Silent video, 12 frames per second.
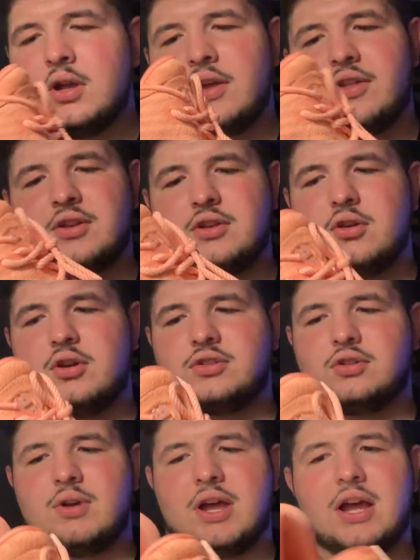And then you
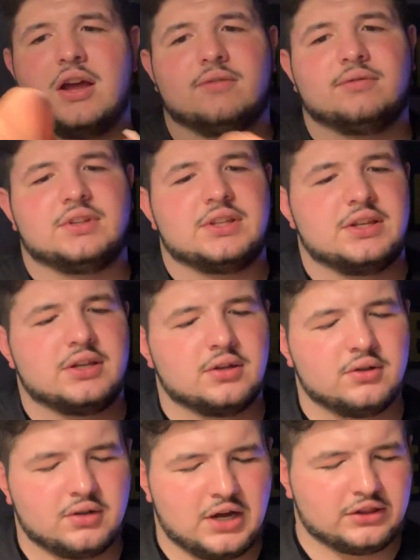also have the,
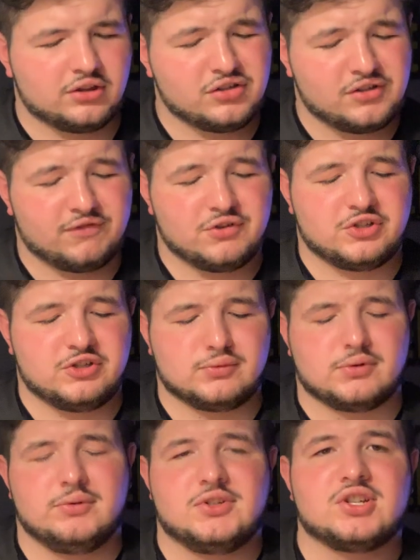I thought at first these
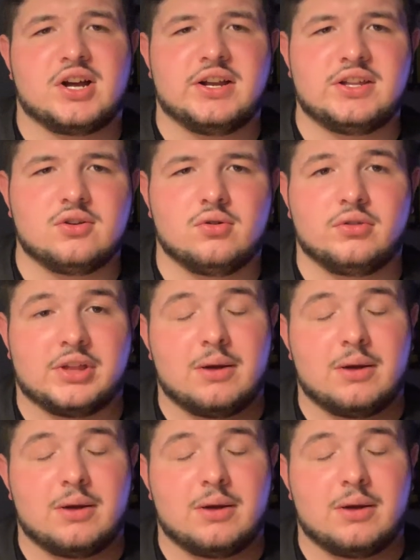were going to be shiny gold.